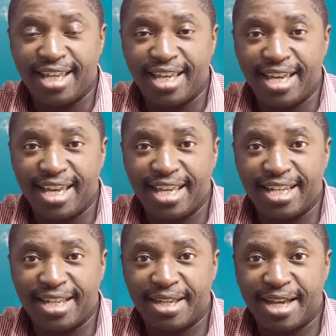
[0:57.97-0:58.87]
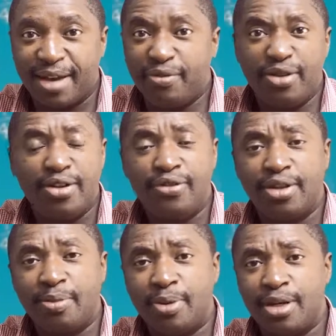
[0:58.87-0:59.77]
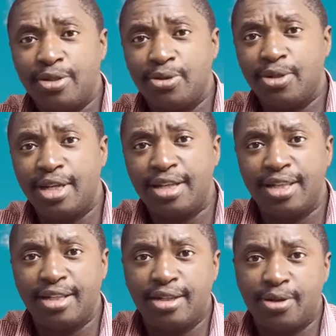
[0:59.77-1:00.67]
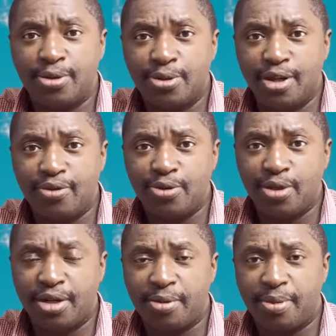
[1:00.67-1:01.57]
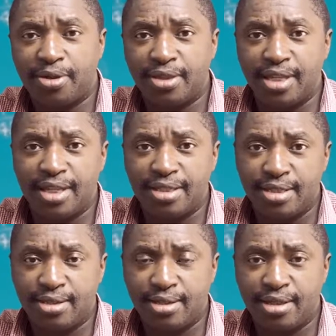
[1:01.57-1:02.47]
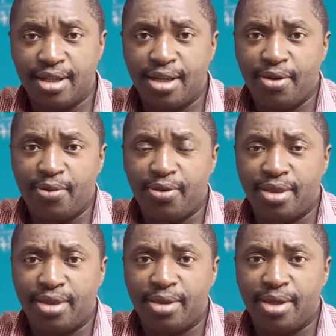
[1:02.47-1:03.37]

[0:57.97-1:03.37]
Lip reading: And I'm feeling for the parents today that they also have to help out their children with